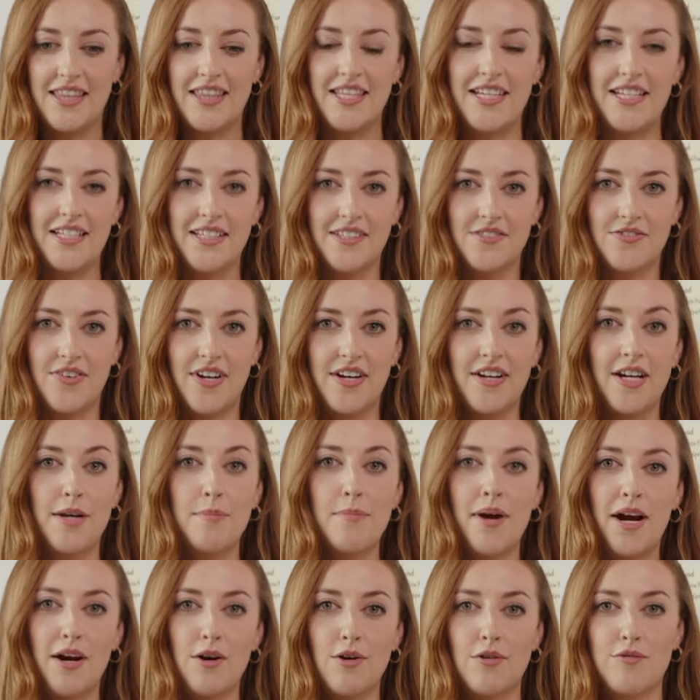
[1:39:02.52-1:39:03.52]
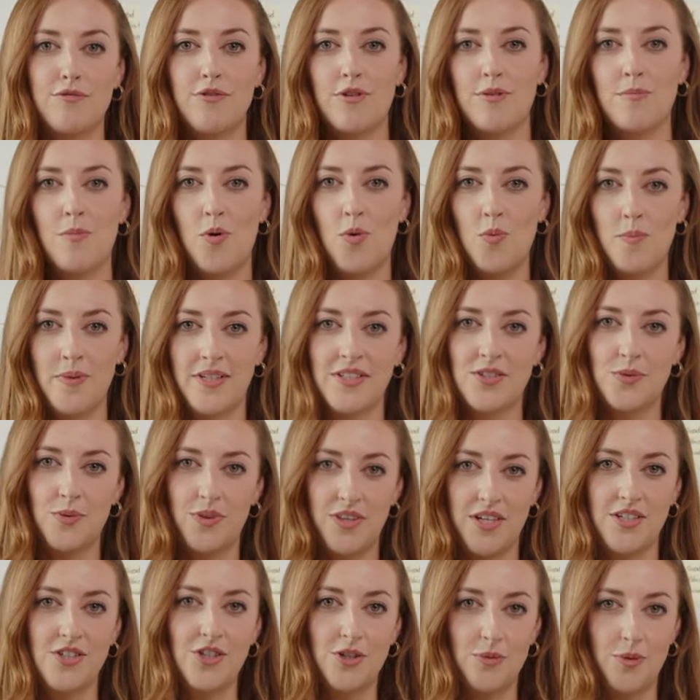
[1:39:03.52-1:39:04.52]
these very powerful moments
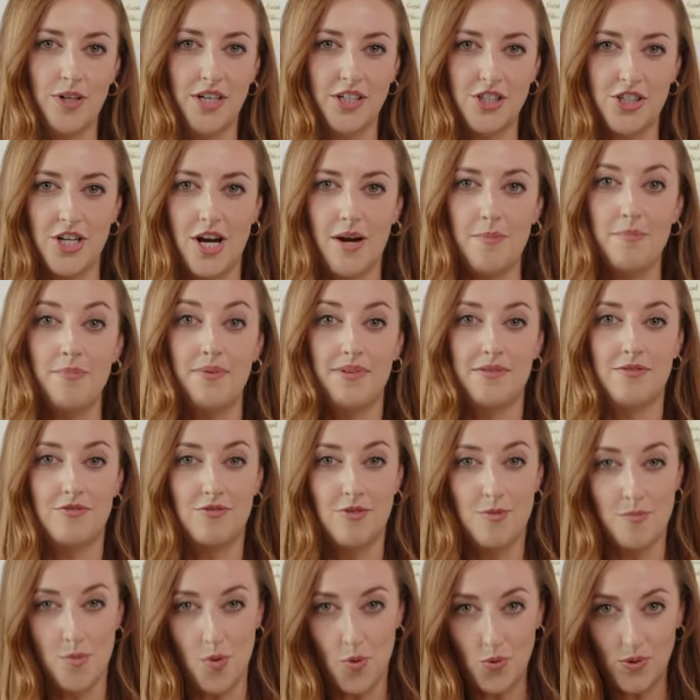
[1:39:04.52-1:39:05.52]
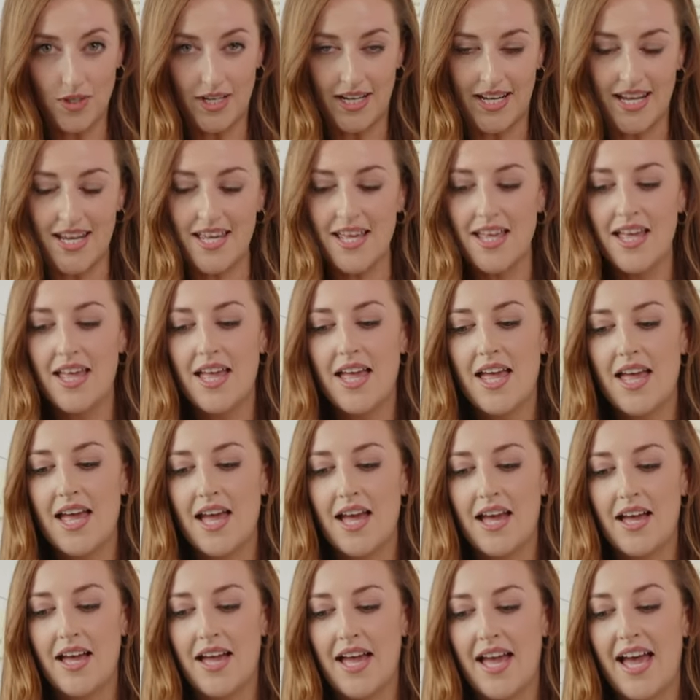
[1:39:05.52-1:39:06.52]
within your workshop remotely.
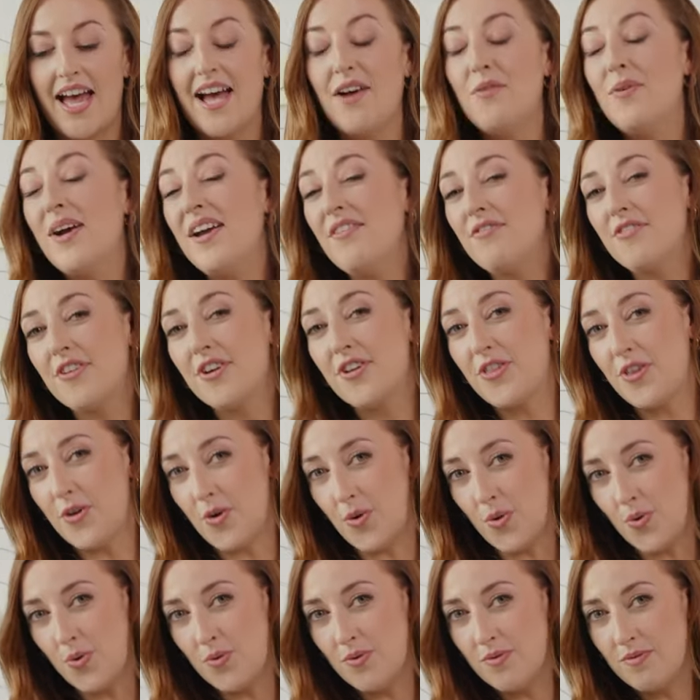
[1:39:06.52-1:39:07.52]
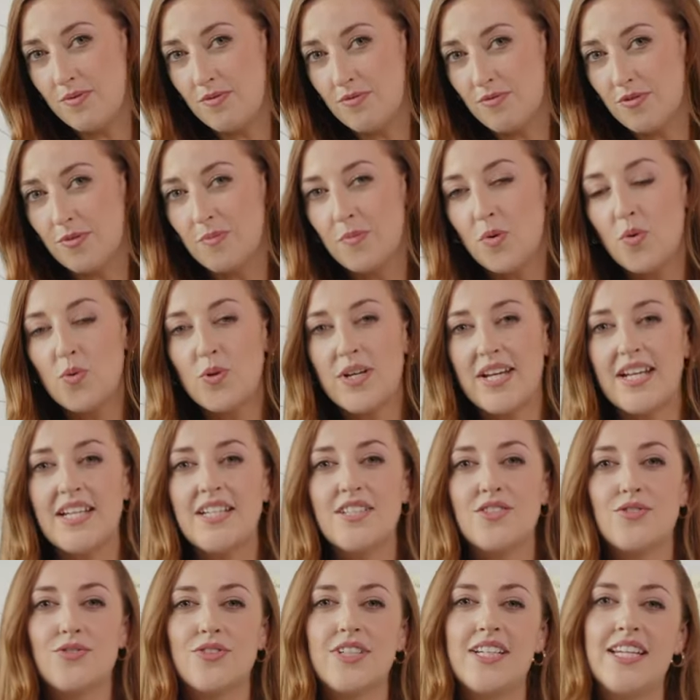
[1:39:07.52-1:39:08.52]
However, though, remote
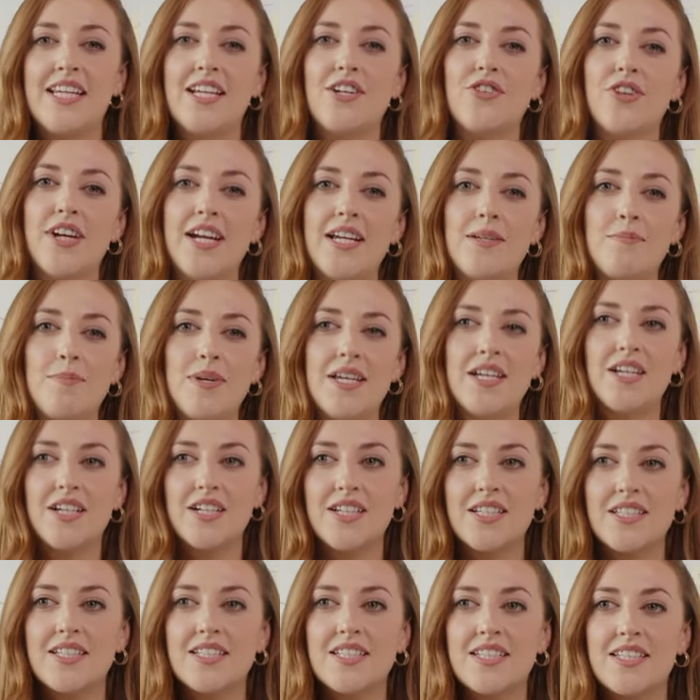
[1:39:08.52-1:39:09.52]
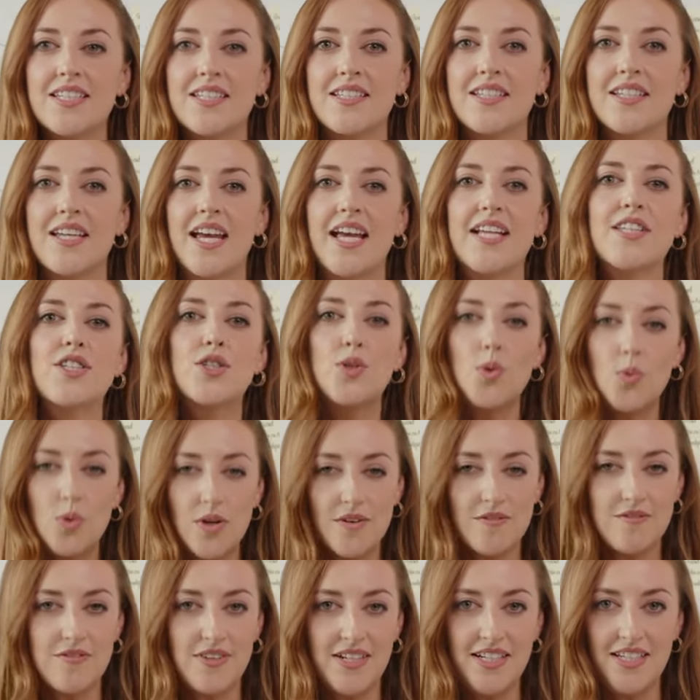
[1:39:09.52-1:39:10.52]
is really great because it's so
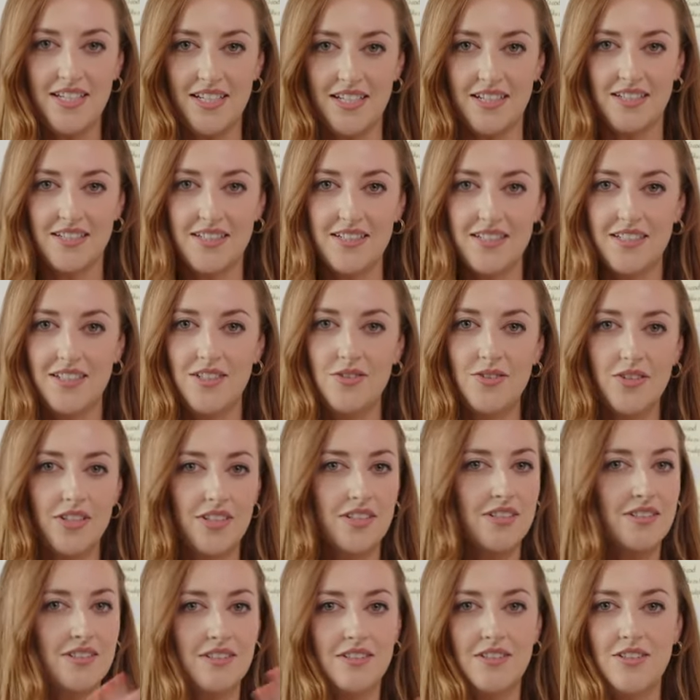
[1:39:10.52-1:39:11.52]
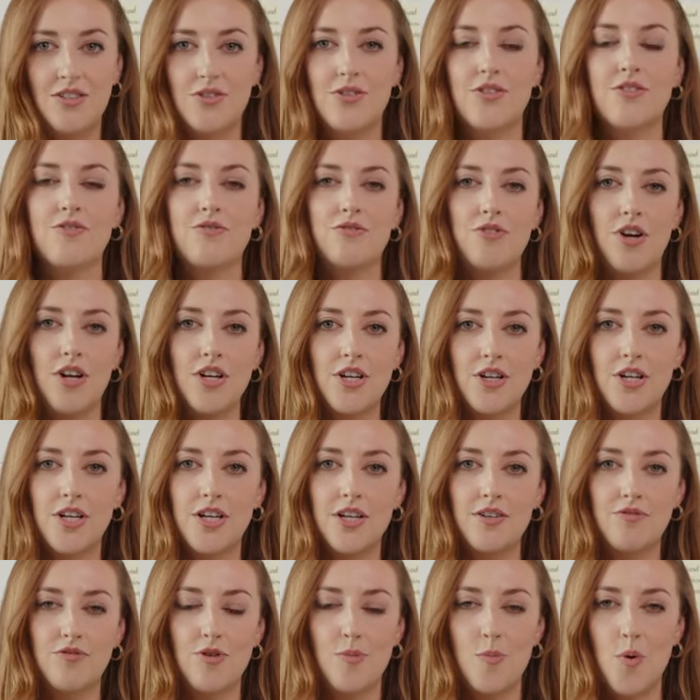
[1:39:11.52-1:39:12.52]
convenient. You can run a
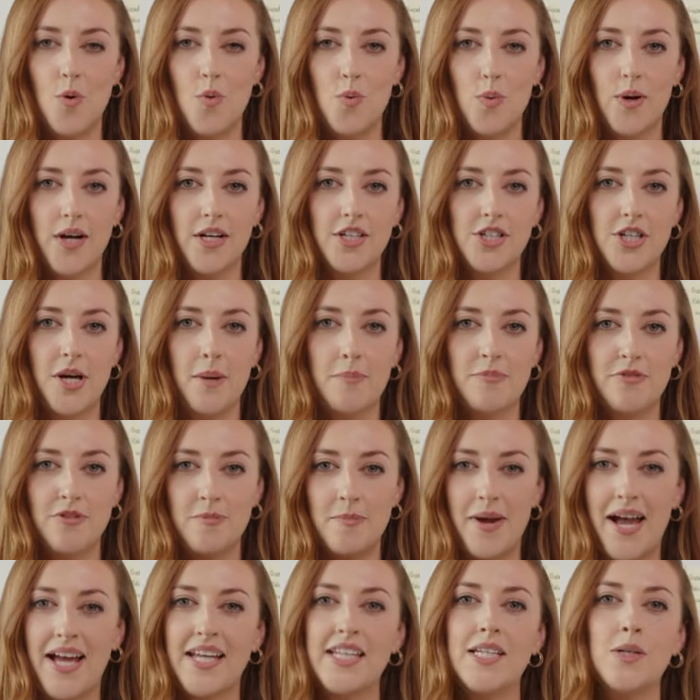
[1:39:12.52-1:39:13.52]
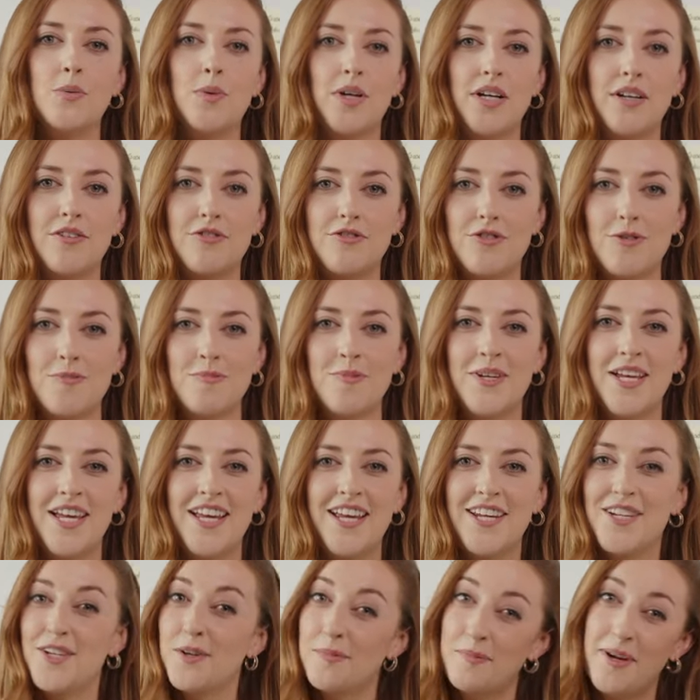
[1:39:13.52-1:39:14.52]
remote workshop from anywhere, from
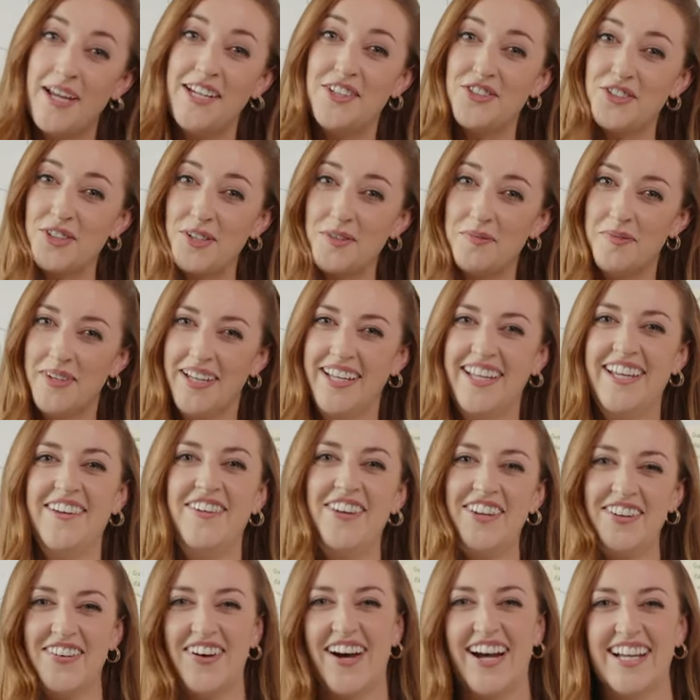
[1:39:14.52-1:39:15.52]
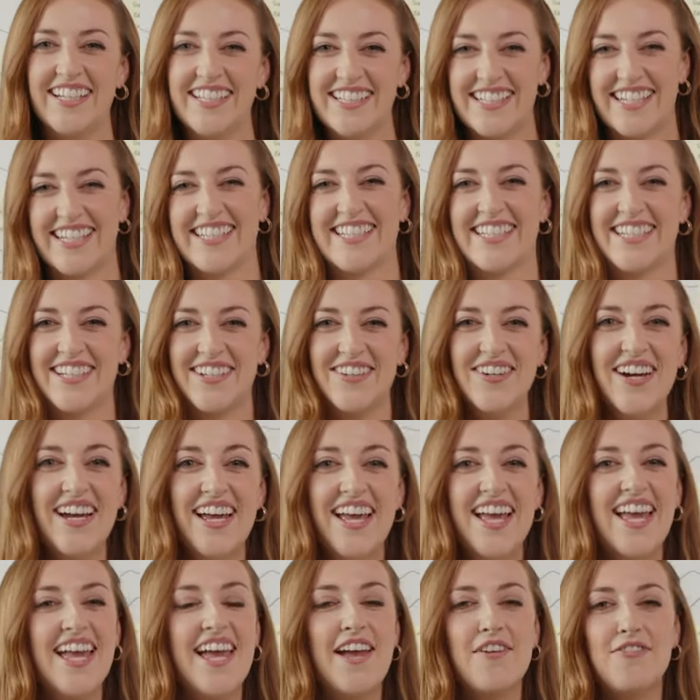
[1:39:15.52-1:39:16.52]
your bedroom if you wanted to.
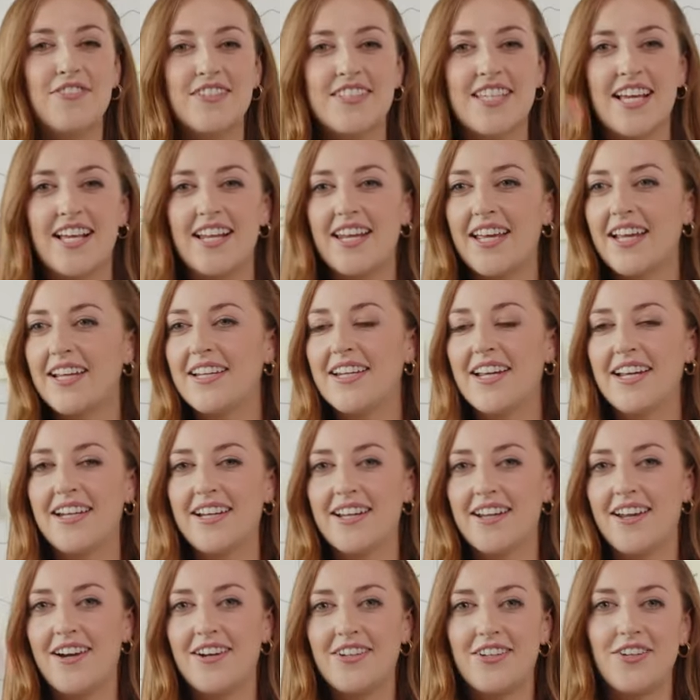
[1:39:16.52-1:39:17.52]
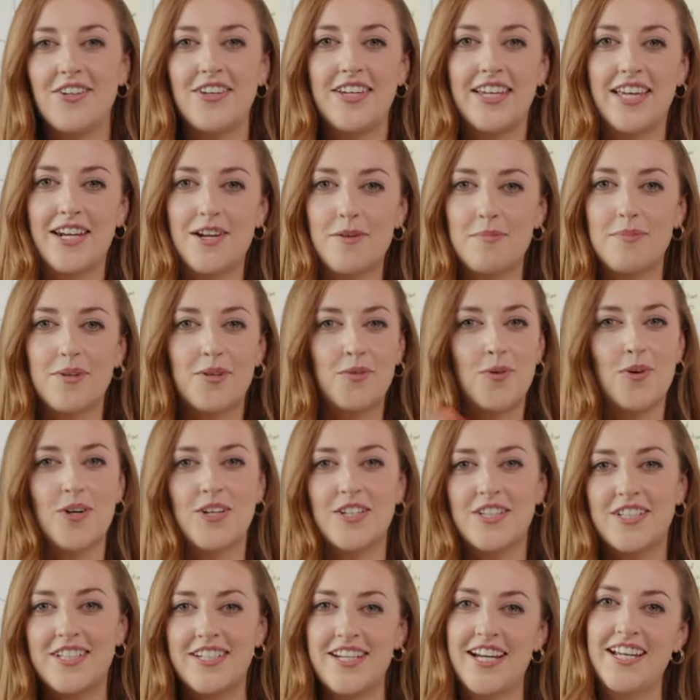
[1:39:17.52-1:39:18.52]
If it's at like 9 o'clock, you can get up a
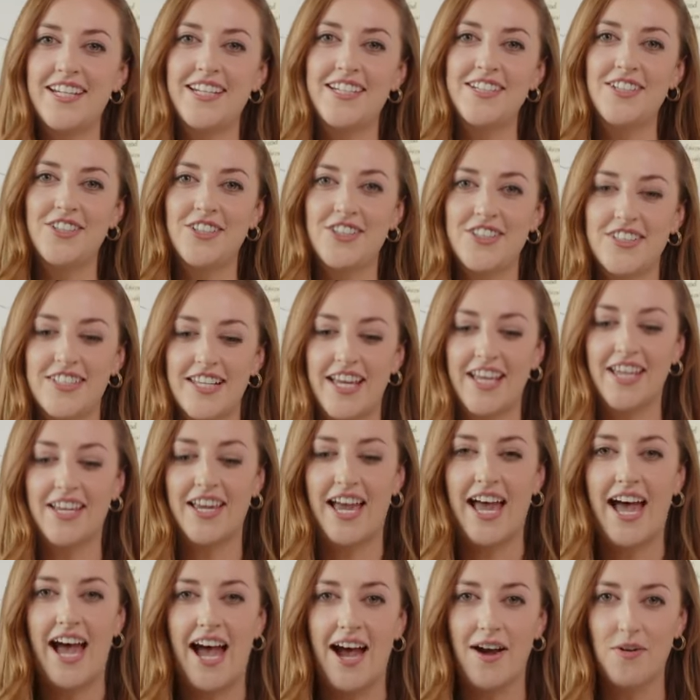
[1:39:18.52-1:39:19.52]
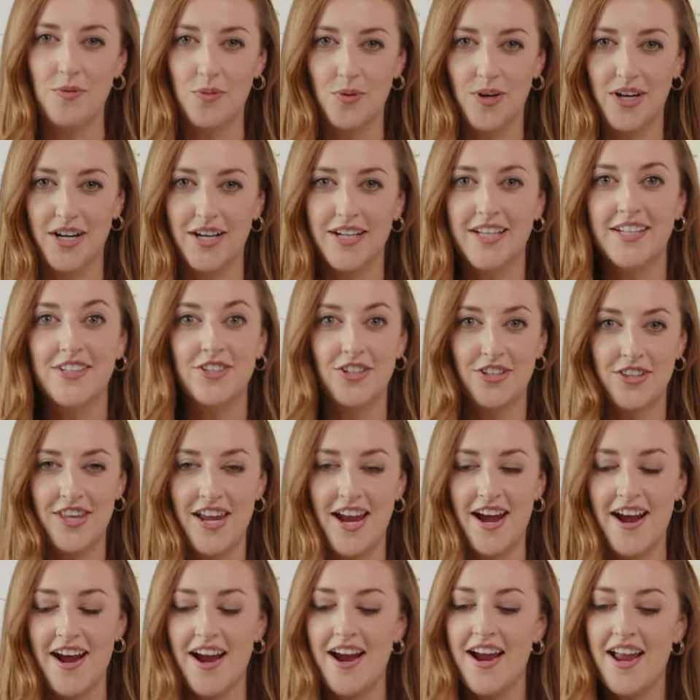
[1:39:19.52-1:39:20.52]
9:15 and you're just like at work and you're
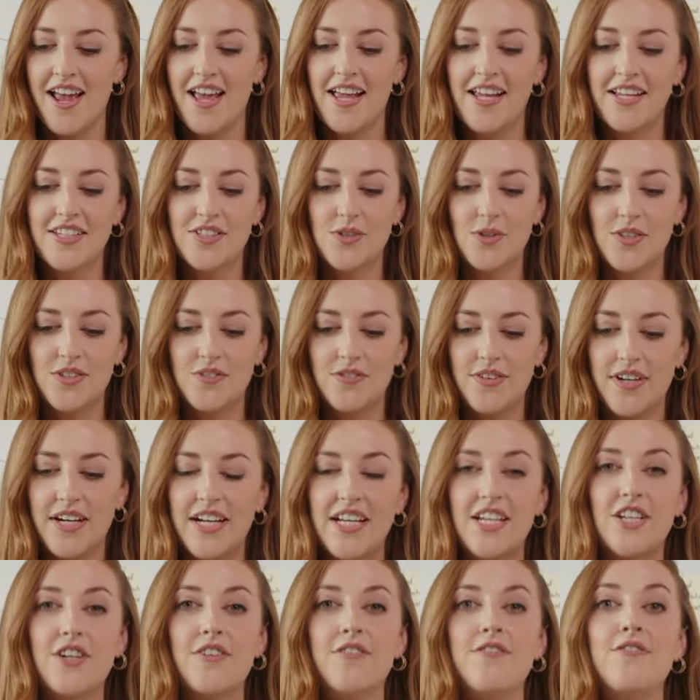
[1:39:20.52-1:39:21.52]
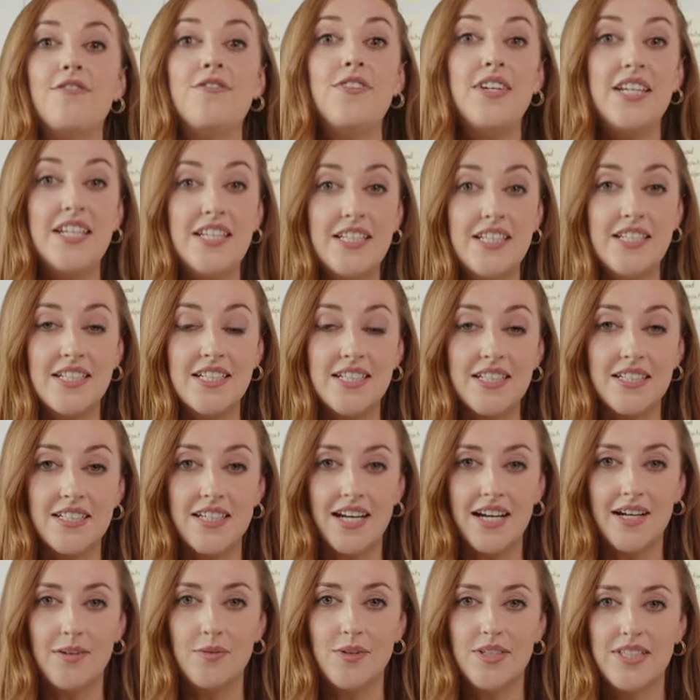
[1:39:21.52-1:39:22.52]
there. So it's very convenient,
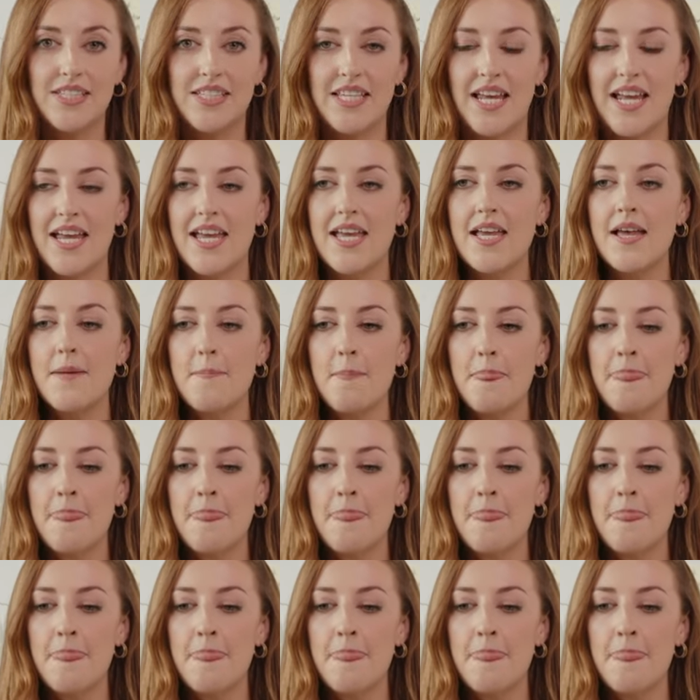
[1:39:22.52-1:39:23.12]
I would say.